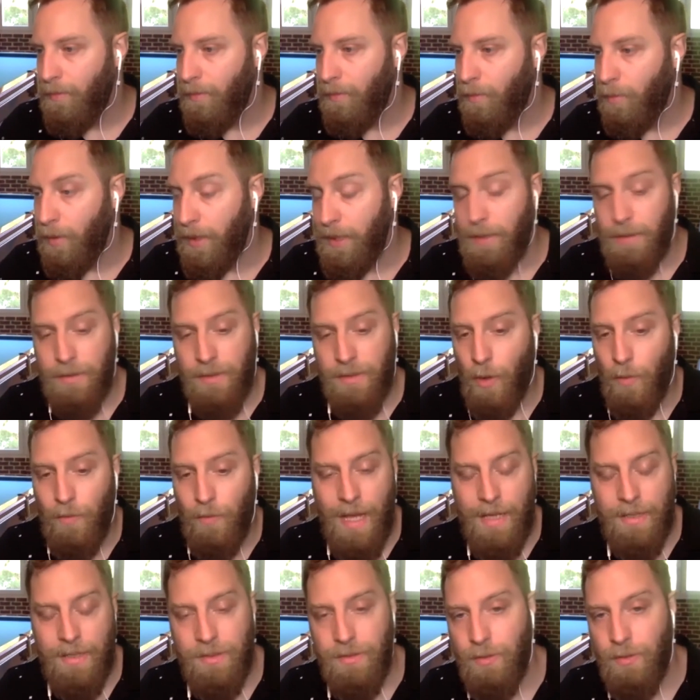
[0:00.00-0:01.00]
we
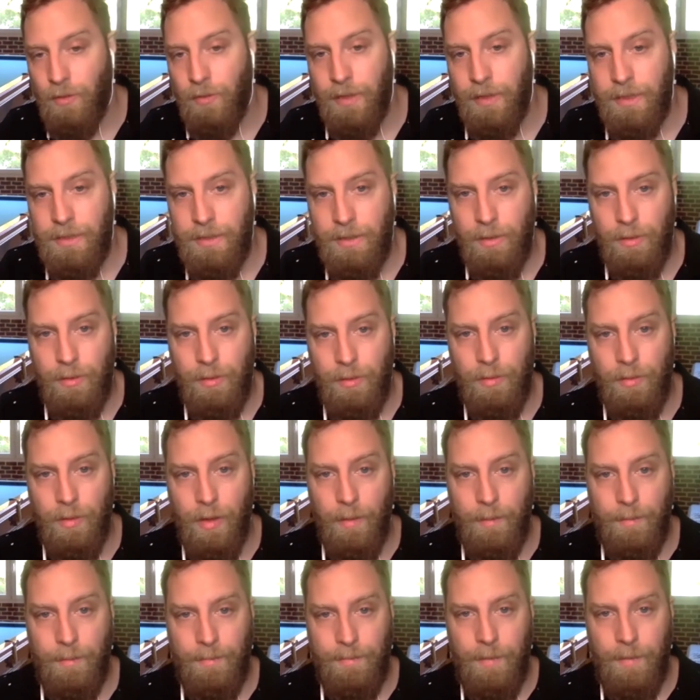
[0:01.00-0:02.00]
told that story to
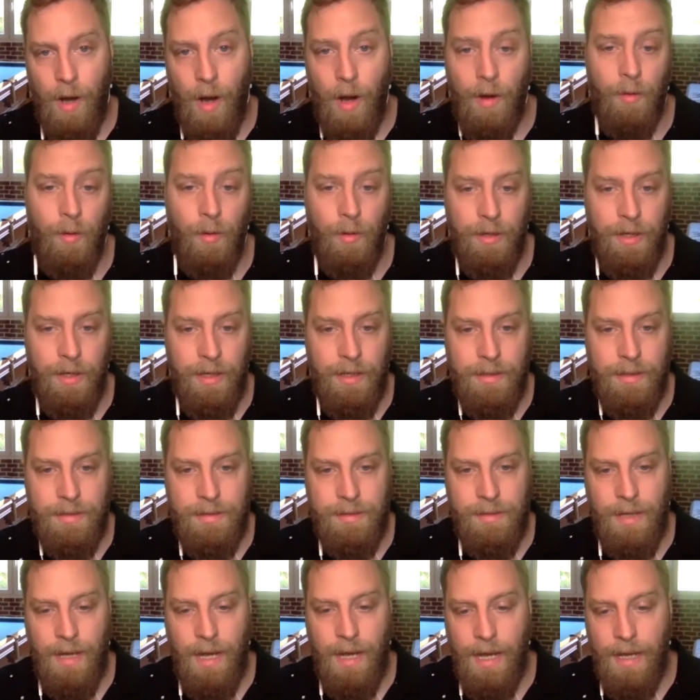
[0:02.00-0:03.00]
our
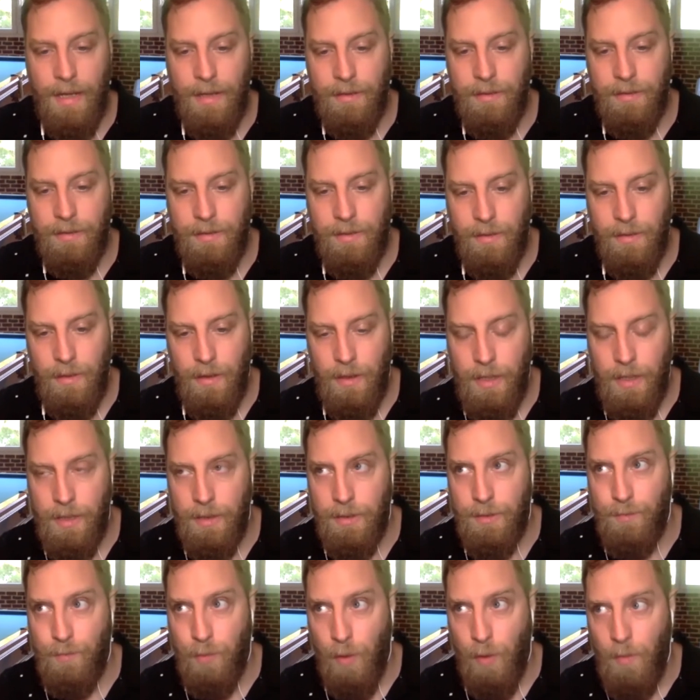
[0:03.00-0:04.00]
audience, and
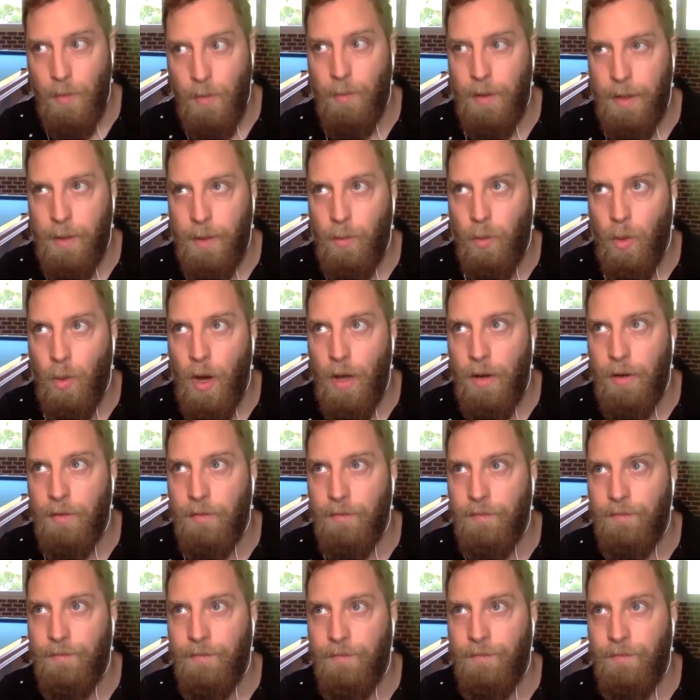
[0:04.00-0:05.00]
it's probably one
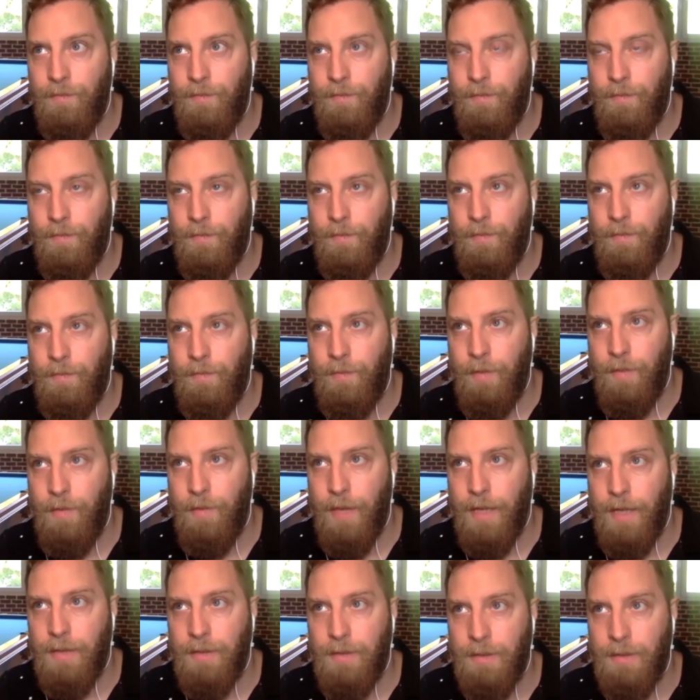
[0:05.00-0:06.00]
of the things